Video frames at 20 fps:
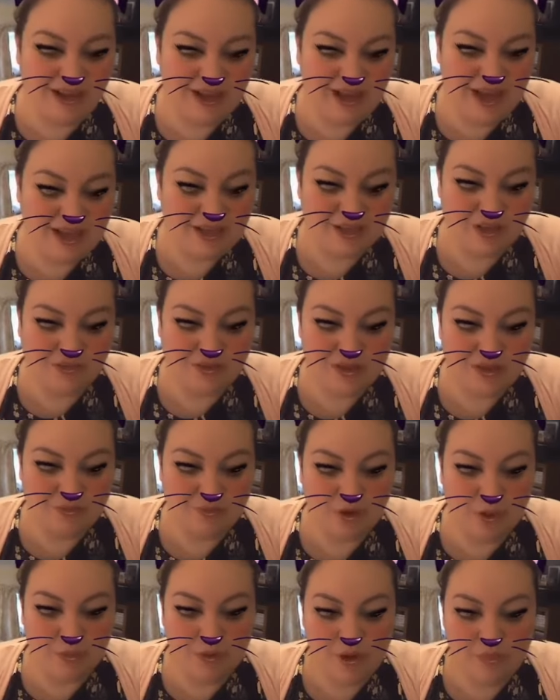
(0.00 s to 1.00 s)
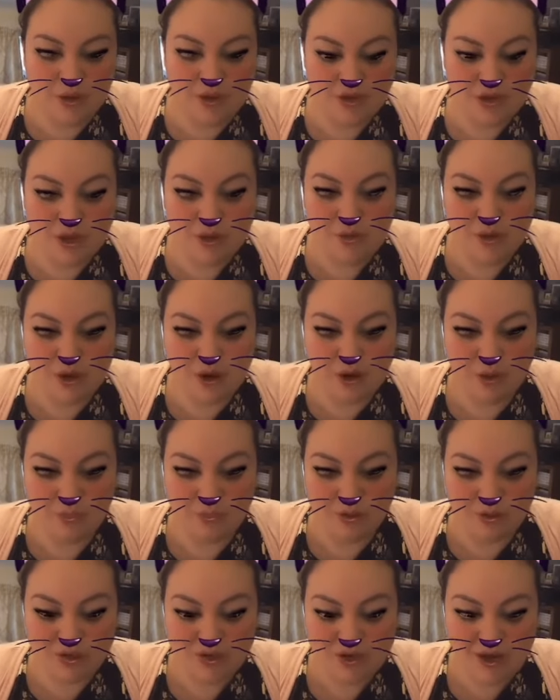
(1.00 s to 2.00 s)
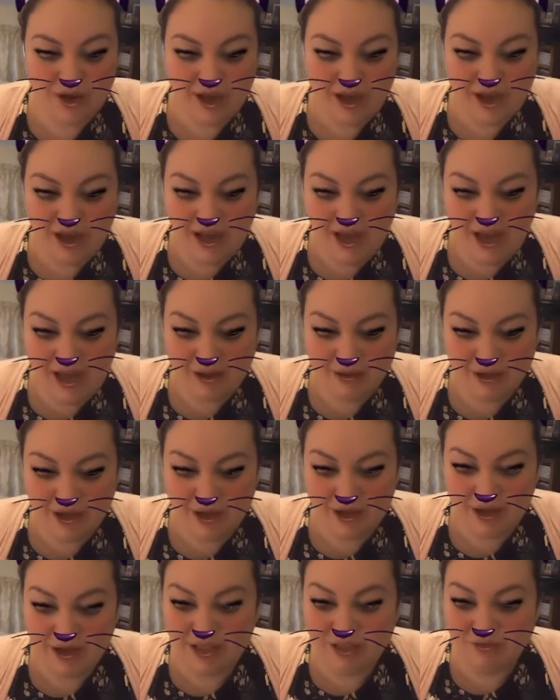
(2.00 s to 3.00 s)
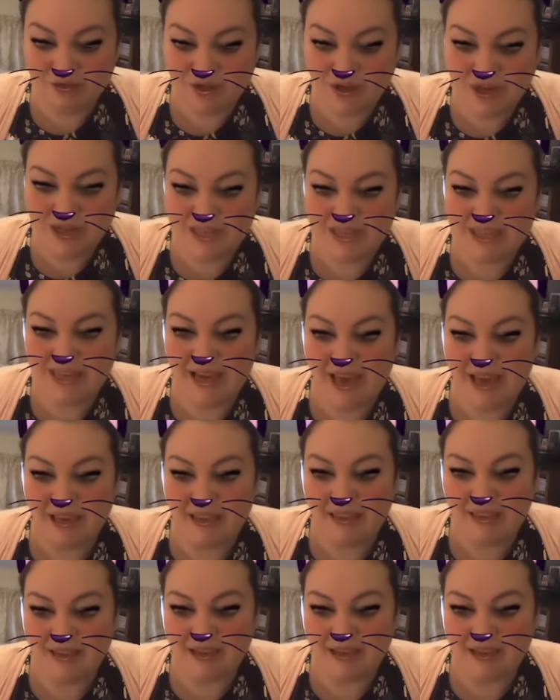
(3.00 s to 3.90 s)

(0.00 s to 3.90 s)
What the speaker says: sorry, not Mermaid, Unicorn Brush. They've done it to death.